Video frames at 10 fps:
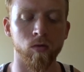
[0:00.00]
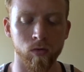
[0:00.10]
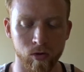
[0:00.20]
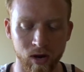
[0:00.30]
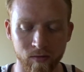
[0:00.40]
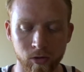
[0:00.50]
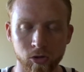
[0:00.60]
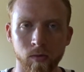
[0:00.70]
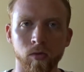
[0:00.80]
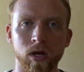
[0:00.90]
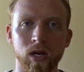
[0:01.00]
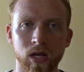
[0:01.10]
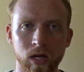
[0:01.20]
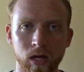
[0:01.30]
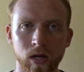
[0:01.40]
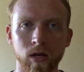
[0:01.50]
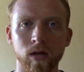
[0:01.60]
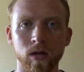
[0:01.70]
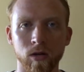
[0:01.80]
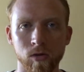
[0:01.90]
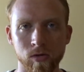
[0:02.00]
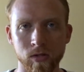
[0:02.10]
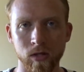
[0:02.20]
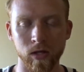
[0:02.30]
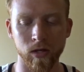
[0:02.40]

when you're having trouble getting in those